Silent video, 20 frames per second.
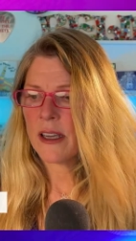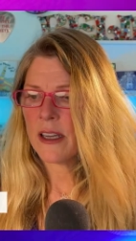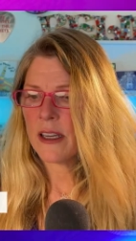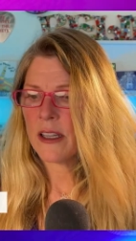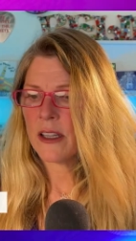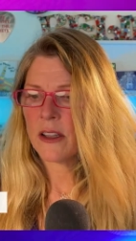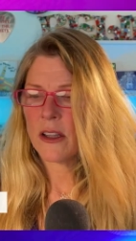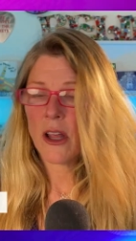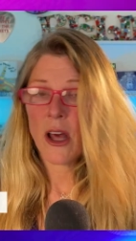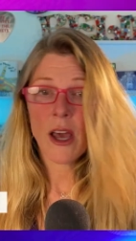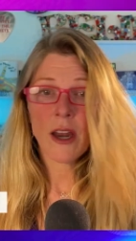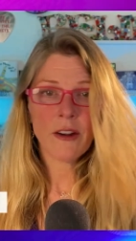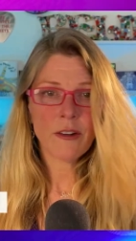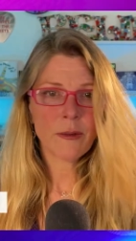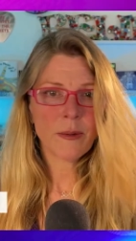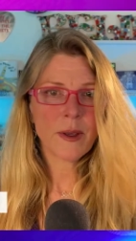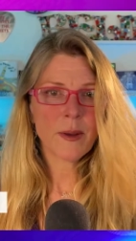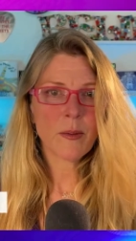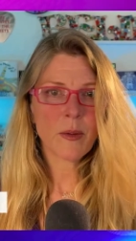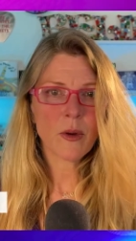A lot of
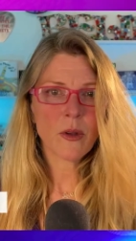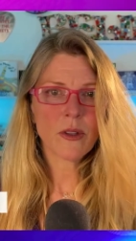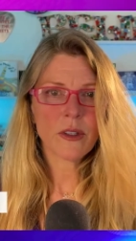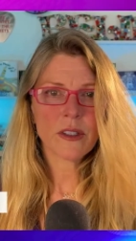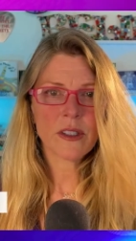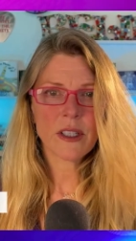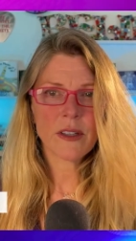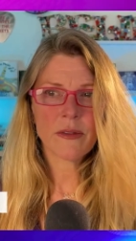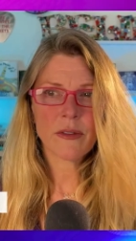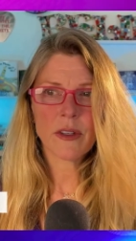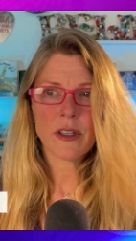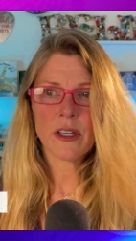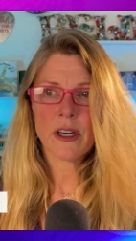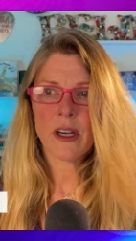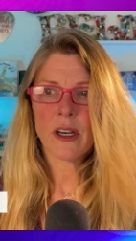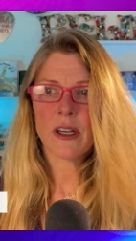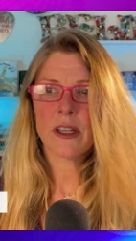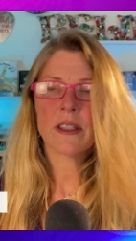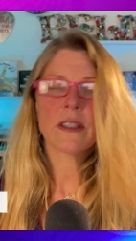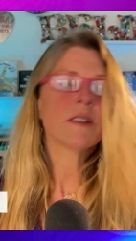people in different
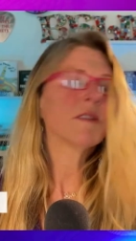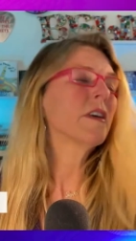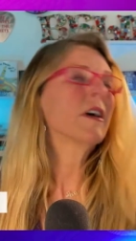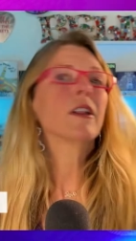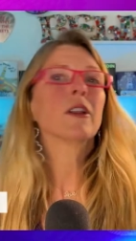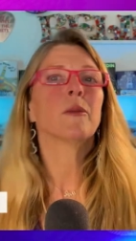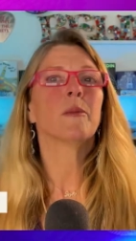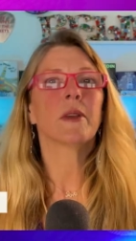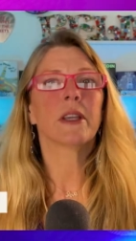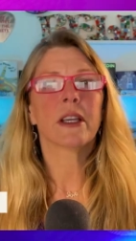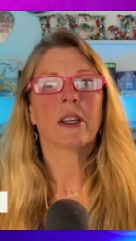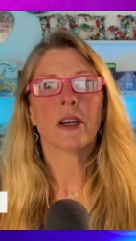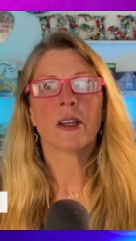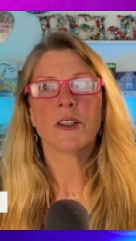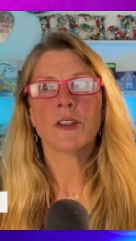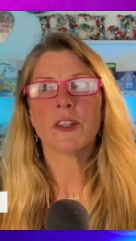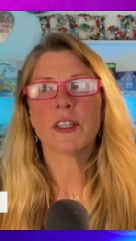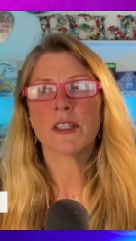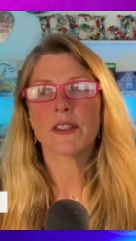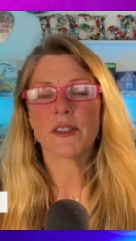developing
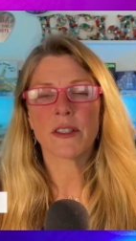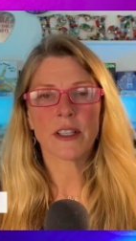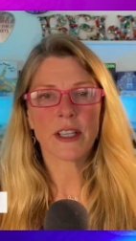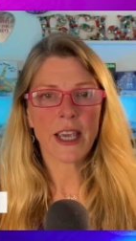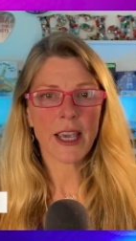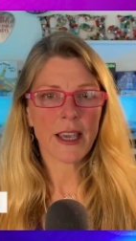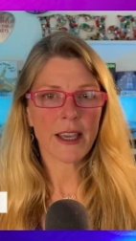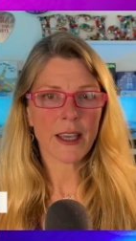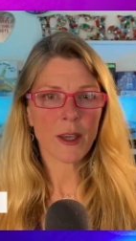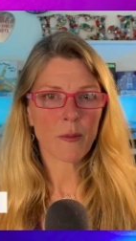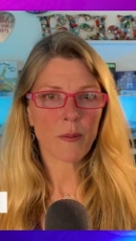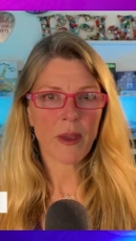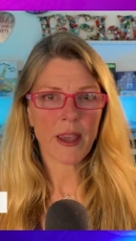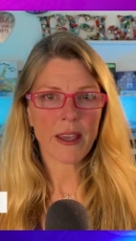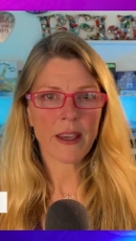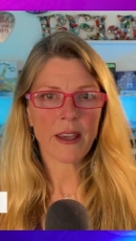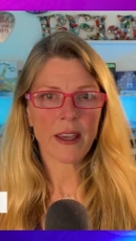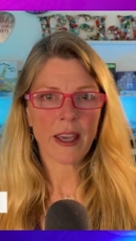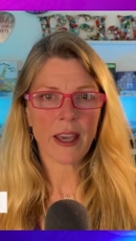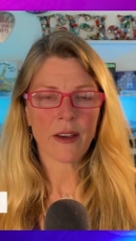countries can't get
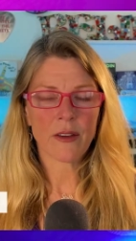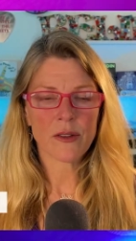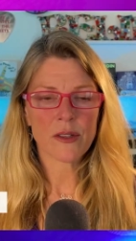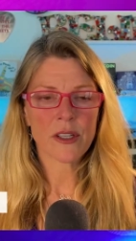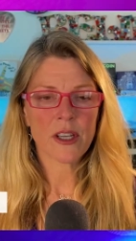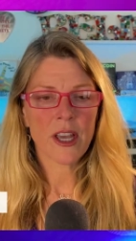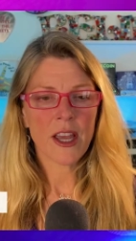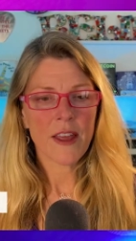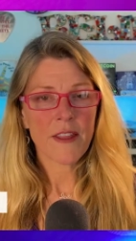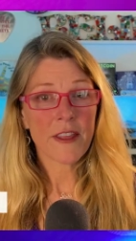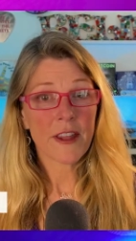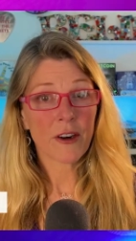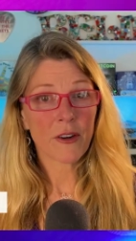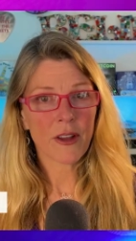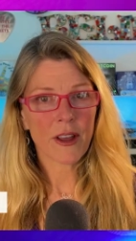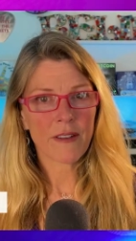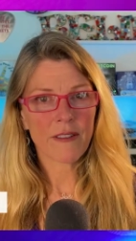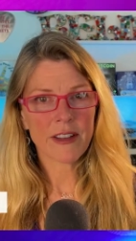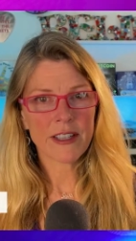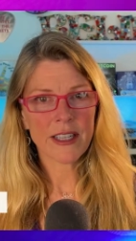bank accounts. They don't
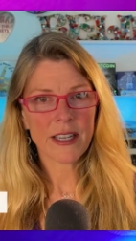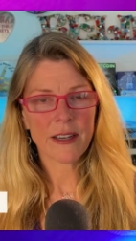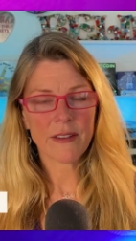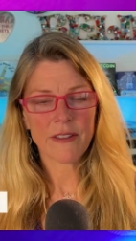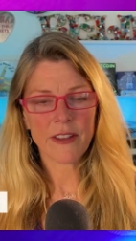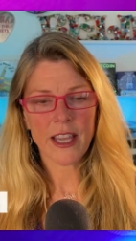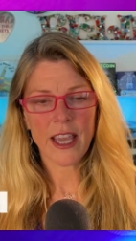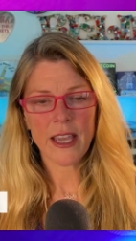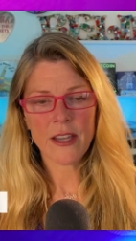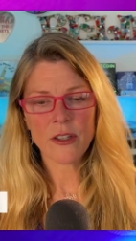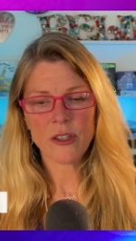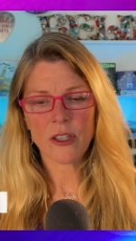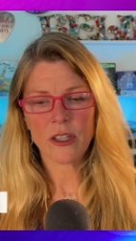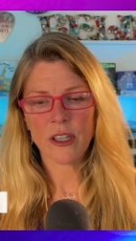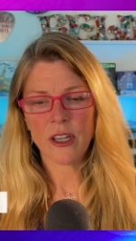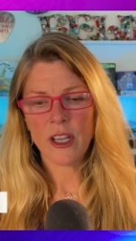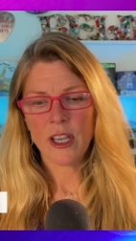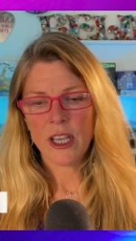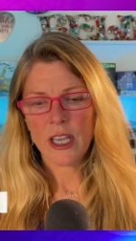have identification.